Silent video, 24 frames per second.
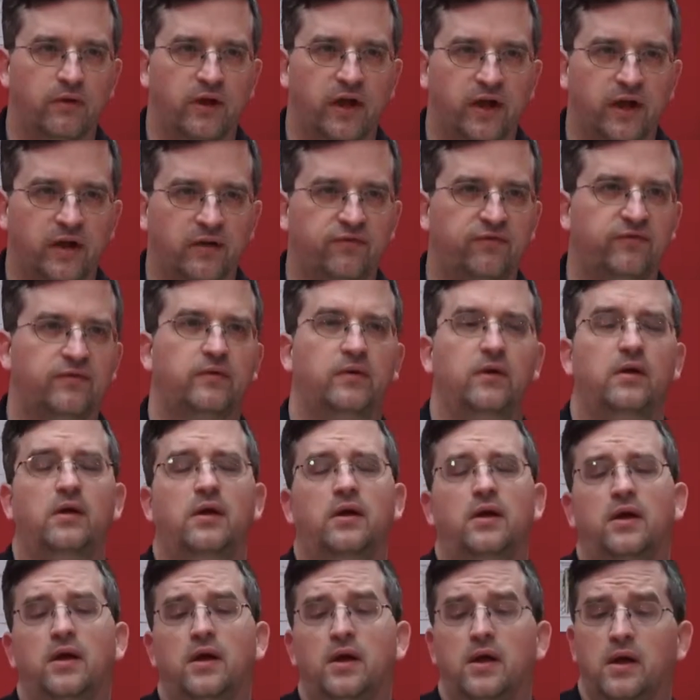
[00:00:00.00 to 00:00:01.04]
through life.
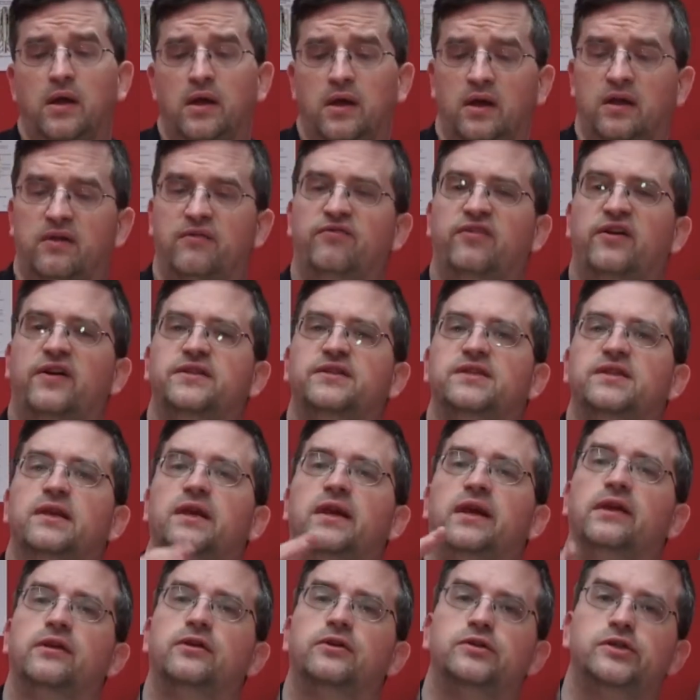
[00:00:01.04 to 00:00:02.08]
It affects
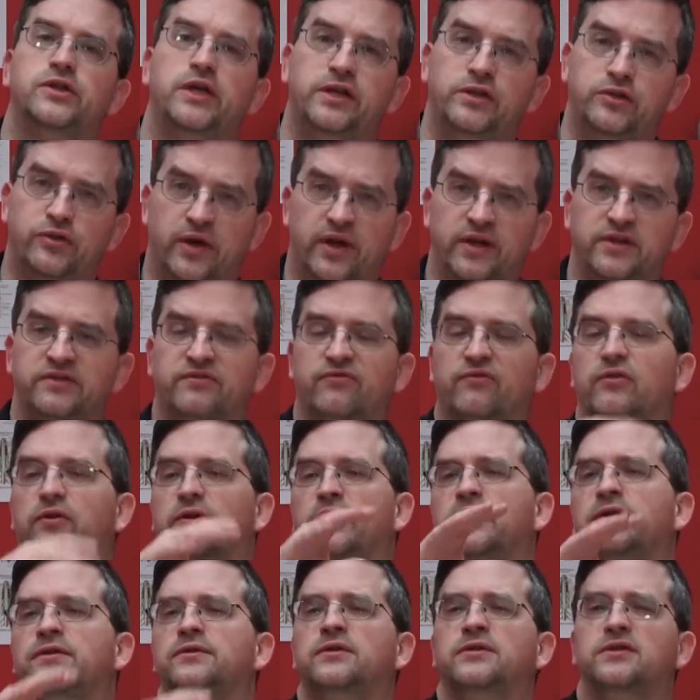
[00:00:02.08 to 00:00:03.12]
the energy
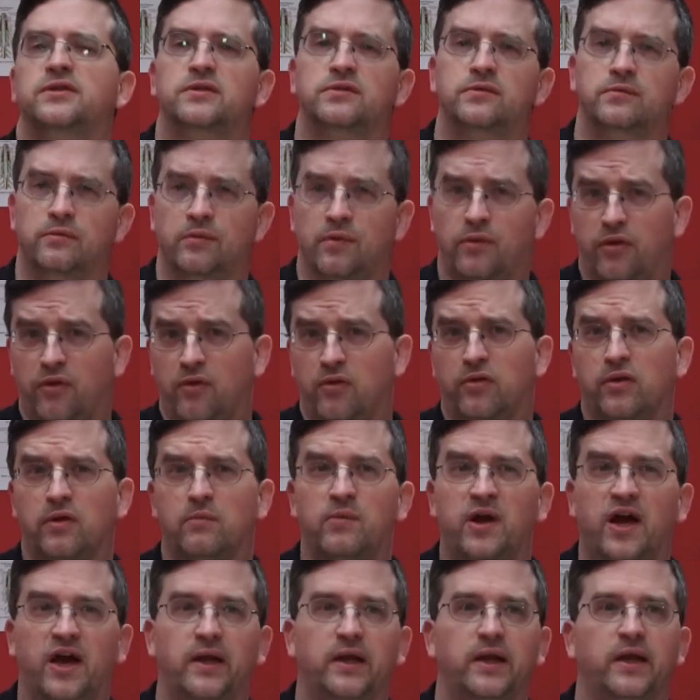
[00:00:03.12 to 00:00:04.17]
transference through
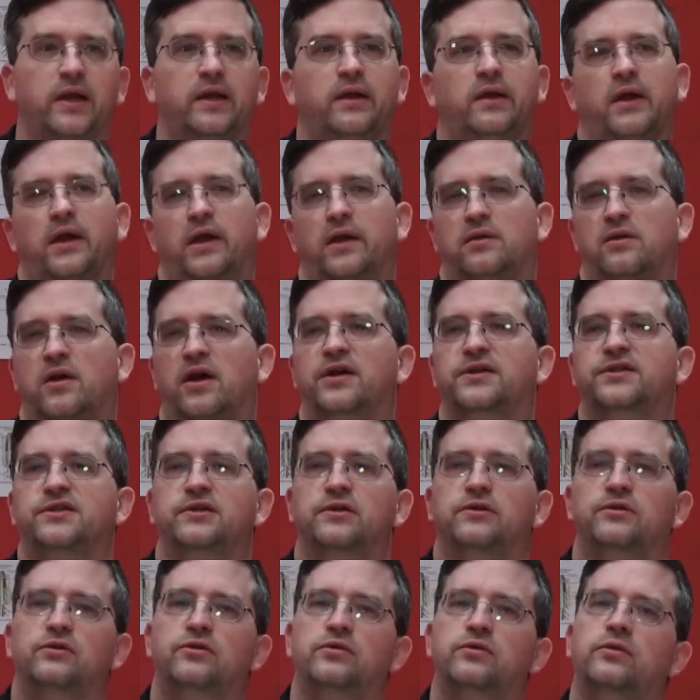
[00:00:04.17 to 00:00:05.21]
the body and
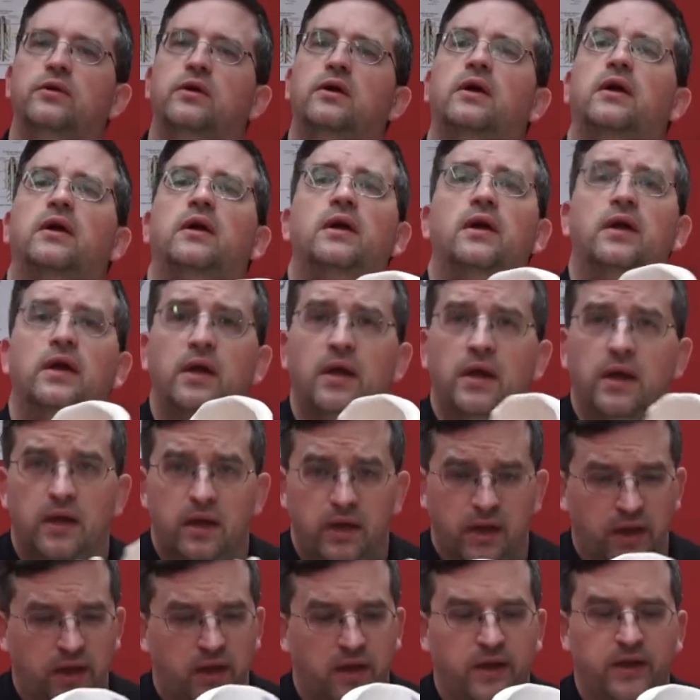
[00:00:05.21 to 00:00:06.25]
also
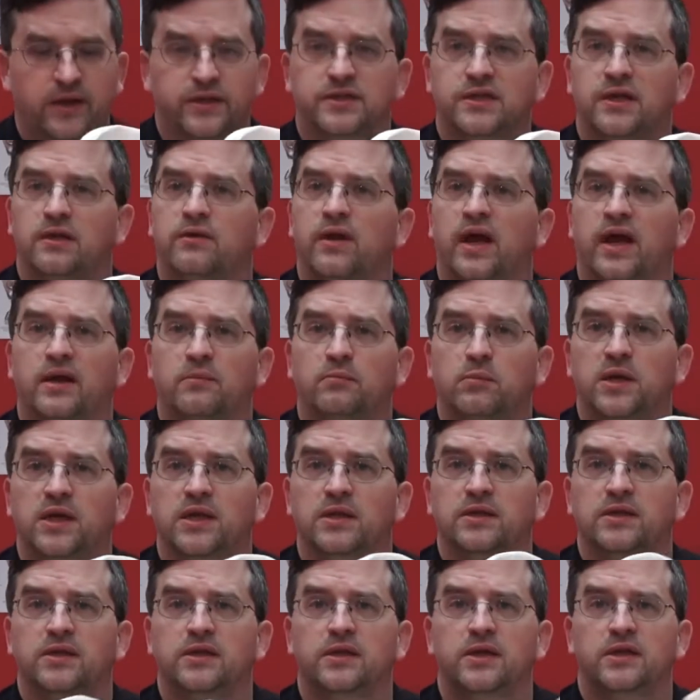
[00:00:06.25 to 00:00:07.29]
its
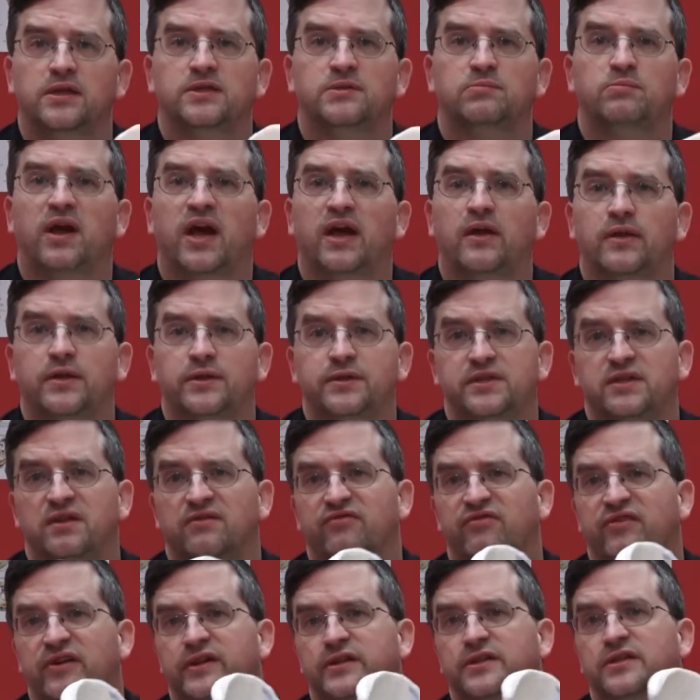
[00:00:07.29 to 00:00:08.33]
alignment, its
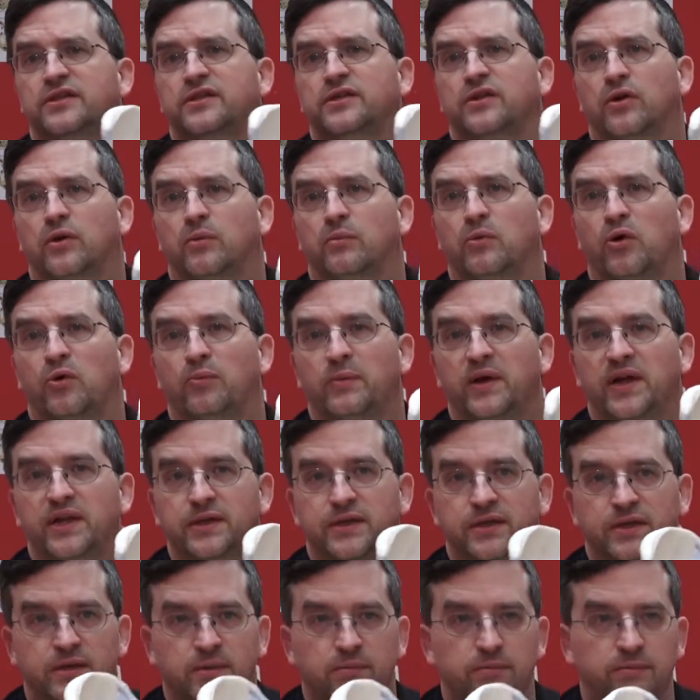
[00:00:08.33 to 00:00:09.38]
balance affects your
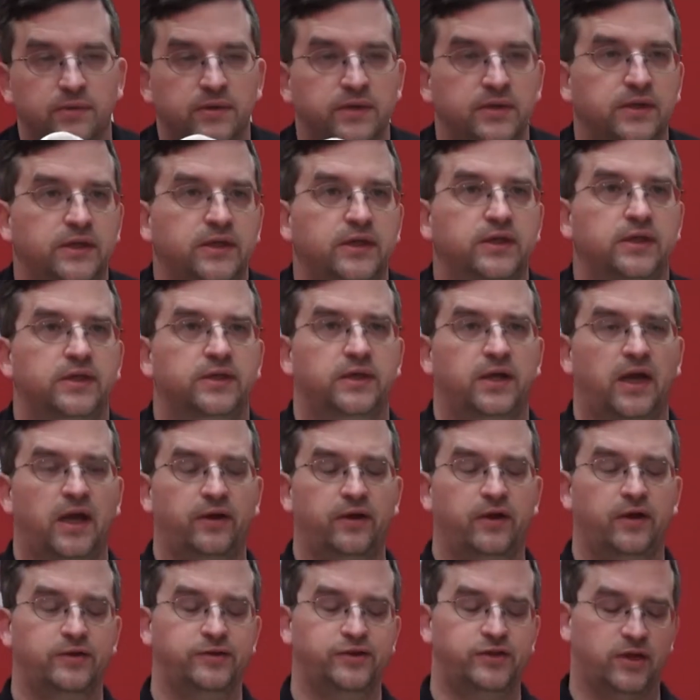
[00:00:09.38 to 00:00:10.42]
momentum and
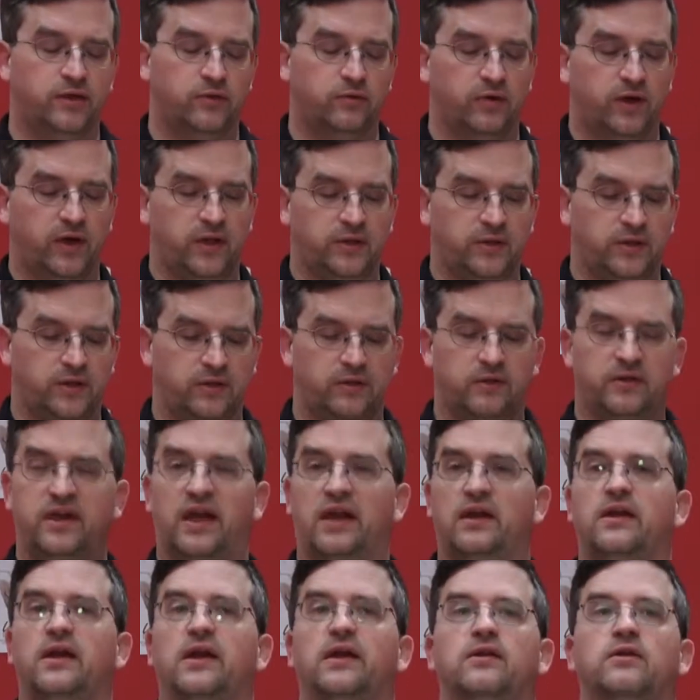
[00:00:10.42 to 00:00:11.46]
how you generate
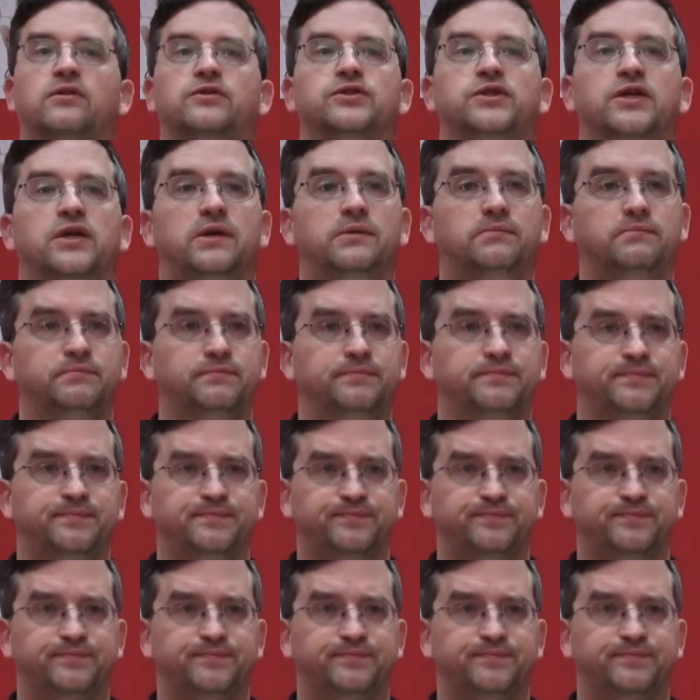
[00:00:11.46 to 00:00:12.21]
that energy.